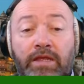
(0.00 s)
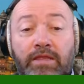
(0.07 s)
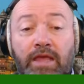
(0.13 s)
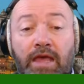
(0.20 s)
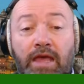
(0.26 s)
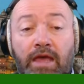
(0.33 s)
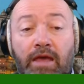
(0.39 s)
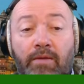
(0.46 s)
in
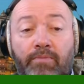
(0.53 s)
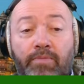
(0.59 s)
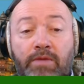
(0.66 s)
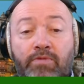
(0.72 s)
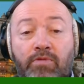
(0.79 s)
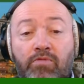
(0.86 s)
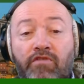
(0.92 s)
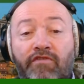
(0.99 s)
there,
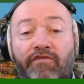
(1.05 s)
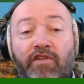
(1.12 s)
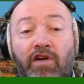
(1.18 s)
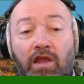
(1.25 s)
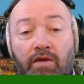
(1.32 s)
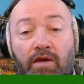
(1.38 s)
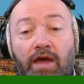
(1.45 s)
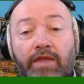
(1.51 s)
people will
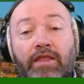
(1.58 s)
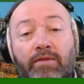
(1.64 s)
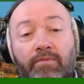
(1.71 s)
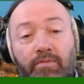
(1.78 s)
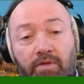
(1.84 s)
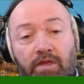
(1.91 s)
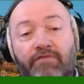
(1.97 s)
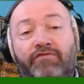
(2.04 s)
follow, and
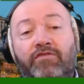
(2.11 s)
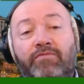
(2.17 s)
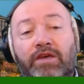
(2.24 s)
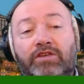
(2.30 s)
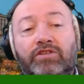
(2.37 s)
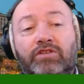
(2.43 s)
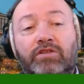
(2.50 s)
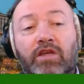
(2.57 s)
then
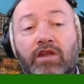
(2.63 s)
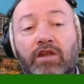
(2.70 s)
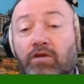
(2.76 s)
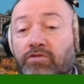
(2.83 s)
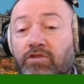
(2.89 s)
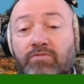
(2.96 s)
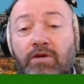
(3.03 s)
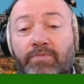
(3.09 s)
information. And I'll
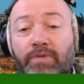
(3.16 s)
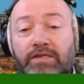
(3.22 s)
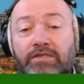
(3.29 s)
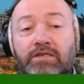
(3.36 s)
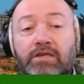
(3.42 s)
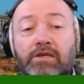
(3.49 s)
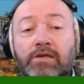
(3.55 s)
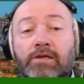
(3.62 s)
do my
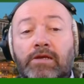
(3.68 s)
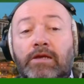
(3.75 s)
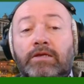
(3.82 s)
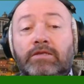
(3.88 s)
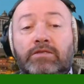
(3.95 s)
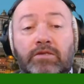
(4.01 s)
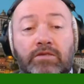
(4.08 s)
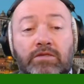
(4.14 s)
best
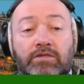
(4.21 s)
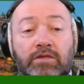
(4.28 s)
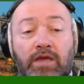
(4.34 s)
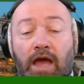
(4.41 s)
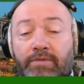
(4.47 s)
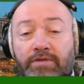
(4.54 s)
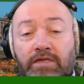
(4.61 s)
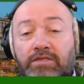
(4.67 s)
to
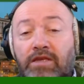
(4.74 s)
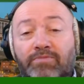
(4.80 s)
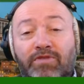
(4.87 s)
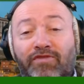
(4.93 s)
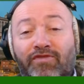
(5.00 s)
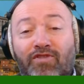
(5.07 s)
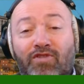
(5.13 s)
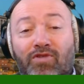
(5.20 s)
as I said
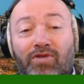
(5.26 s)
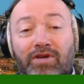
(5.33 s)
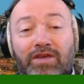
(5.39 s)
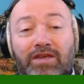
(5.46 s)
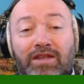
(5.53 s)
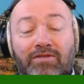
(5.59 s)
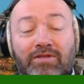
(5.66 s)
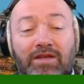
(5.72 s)
before,
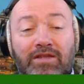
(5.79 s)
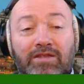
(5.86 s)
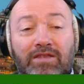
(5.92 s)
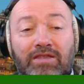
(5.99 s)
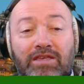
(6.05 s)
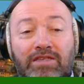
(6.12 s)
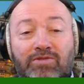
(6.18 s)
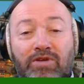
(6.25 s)

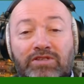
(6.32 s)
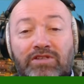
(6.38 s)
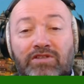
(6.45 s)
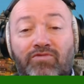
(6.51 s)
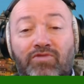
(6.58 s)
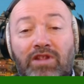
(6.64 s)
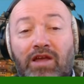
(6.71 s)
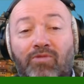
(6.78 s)
this question
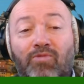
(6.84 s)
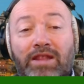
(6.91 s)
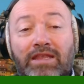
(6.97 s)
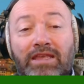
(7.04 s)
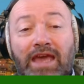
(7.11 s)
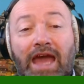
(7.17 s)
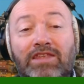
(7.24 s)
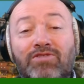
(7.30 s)
of when
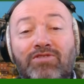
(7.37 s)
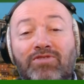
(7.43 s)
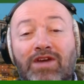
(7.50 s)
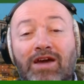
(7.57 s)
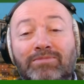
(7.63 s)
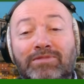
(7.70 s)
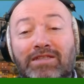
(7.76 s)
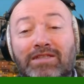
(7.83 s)
can you
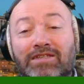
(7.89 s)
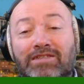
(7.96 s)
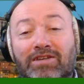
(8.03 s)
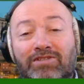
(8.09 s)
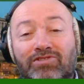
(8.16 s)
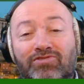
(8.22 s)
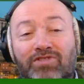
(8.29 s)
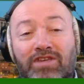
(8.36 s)
come to this
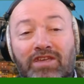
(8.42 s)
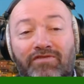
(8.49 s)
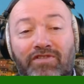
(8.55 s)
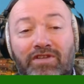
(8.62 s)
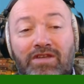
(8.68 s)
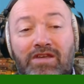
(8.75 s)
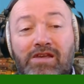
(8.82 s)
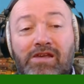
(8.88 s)
country
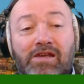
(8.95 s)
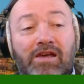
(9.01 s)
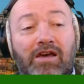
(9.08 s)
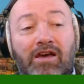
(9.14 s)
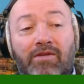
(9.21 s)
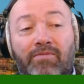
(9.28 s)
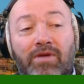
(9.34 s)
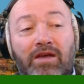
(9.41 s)
even?
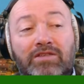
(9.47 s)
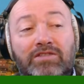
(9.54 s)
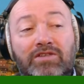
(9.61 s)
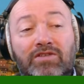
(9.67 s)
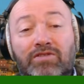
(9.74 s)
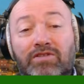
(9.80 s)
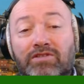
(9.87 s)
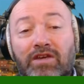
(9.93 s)
As
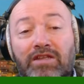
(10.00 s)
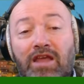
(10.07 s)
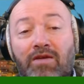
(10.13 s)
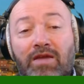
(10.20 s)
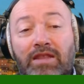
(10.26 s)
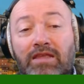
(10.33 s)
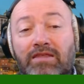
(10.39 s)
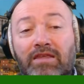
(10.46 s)
soon as I know
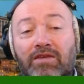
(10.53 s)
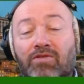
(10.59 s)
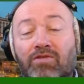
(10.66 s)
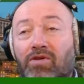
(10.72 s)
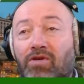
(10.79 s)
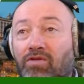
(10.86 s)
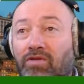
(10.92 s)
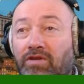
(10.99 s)
anything
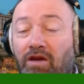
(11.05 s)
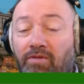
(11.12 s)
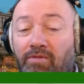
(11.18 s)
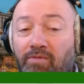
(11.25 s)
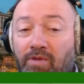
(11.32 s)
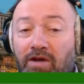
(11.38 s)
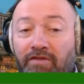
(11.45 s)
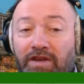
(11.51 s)
or I'm
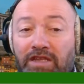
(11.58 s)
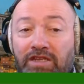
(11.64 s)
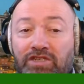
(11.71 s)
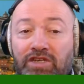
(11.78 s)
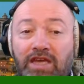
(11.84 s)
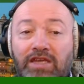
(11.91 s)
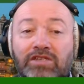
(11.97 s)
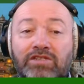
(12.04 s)
aware of any
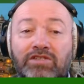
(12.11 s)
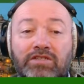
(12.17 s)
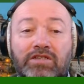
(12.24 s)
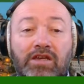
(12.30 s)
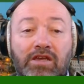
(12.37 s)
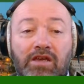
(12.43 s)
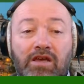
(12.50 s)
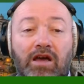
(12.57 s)
changes,
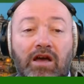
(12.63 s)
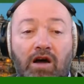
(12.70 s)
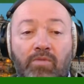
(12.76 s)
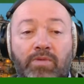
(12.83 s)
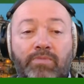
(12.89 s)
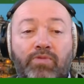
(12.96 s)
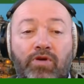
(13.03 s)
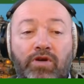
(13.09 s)
I'll
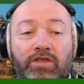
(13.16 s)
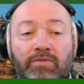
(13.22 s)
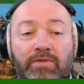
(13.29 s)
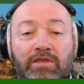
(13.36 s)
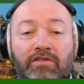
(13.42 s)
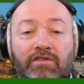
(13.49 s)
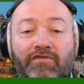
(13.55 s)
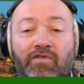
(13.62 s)
be putting them
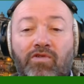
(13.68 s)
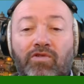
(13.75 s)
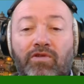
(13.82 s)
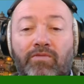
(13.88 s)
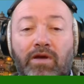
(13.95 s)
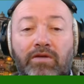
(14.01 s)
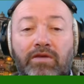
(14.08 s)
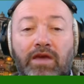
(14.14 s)
in the
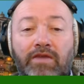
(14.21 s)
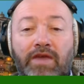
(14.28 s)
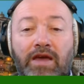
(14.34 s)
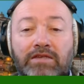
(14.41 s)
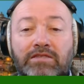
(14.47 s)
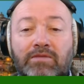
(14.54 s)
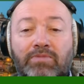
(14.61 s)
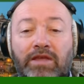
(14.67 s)
forum. Okay,
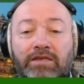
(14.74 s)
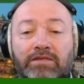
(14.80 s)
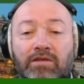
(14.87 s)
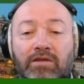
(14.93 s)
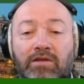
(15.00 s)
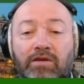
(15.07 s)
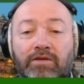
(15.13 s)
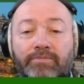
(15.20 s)
that's the place
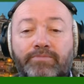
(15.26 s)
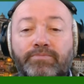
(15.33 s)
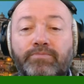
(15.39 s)
to look.